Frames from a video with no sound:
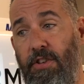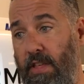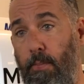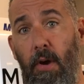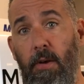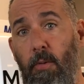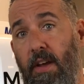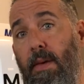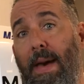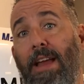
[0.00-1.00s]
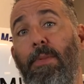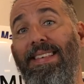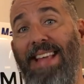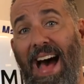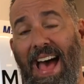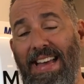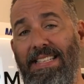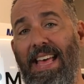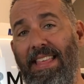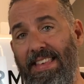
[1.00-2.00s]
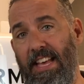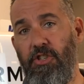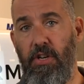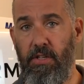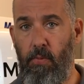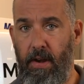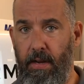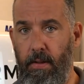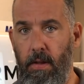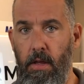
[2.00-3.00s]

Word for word: to the point where the battery dies and the engine is running.